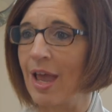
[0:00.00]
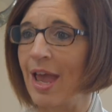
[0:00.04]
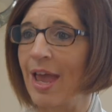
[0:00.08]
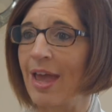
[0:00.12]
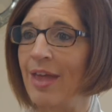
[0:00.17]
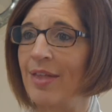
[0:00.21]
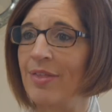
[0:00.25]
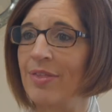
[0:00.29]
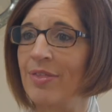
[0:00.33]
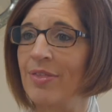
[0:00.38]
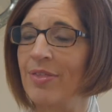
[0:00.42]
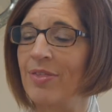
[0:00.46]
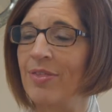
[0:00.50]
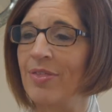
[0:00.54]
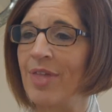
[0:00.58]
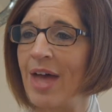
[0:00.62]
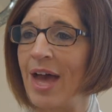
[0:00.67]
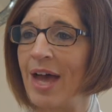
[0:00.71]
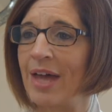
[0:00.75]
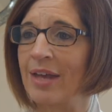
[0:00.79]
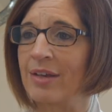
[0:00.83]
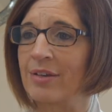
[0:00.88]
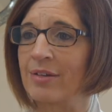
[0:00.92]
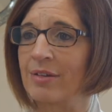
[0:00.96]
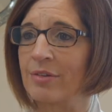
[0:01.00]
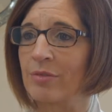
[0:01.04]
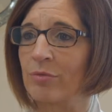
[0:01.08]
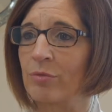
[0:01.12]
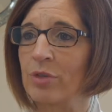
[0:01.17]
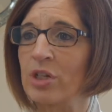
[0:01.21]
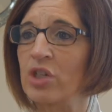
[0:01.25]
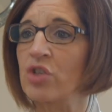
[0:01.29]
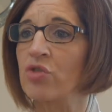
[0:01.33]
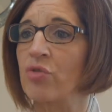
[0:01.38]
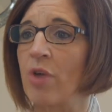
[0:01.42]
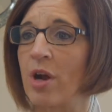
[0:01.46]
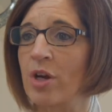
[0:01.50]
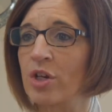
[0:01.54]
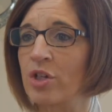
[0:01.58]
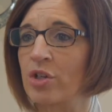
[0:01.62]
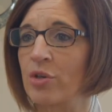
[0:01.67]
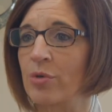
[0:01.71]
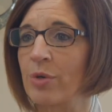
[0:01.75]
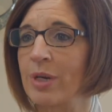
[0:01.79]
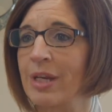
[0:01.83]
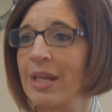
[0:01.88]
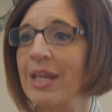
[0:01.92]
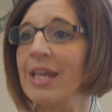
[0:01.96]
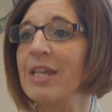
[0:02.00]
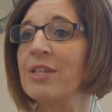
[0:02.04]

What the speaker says: and that restructuring